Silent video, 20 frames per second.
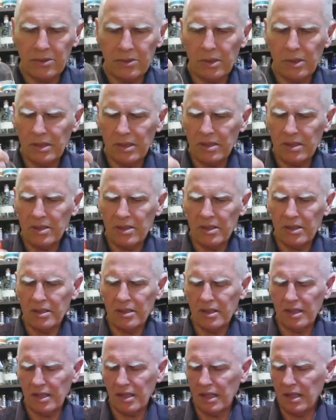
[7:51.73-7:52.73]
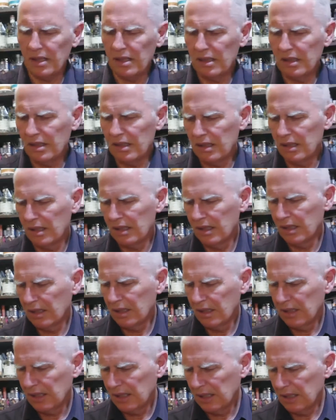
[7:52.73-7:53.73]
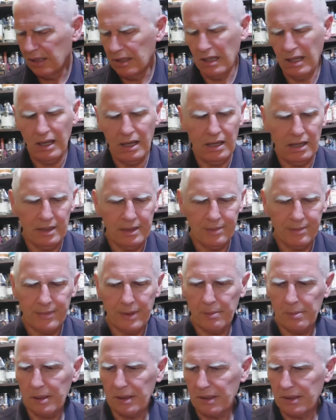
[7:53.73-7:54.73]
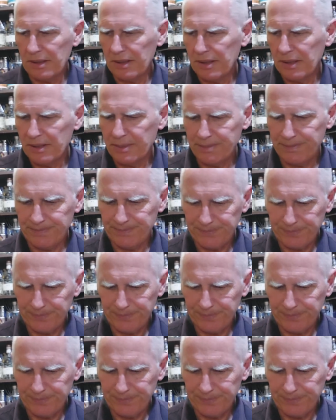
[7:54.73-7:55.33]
twice the size, I think. How big is this?